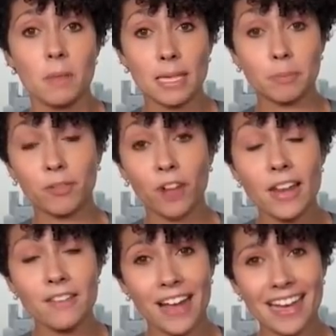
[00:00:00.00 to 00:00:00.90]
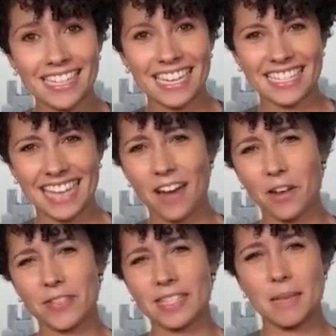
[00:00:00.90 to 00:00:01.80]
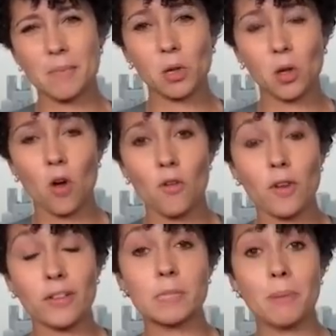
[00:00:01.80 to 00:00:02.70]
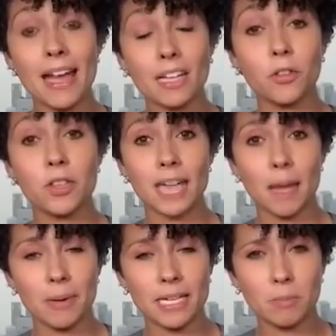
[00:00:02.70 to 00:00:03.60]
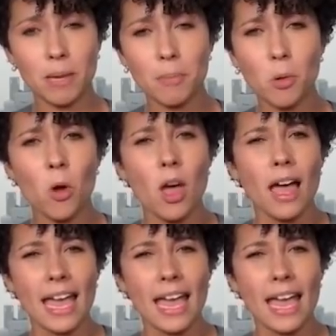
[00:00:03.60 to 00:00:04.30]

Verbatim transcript: they're providing vaccines out of a symbol of respect for the Japanese people,